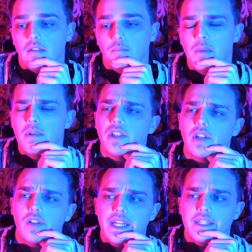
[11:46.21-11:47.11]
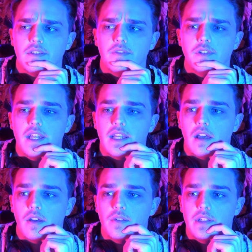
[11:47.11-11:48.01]
maybe a little less if you take
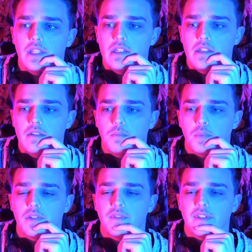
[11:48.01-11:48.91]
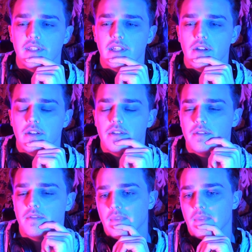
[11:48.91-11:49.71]
out the previously on,